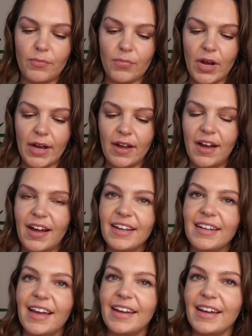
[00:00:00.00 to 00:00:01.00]
bright
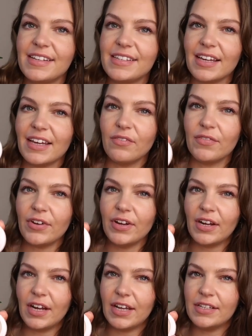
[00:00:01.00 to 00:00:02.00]
highlighter. It's like a
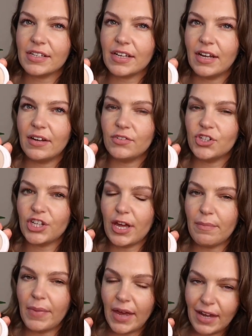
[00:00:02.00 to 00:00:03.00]
very nice kind of
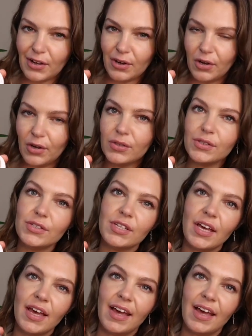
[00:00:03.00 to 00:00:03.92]
champagne gold,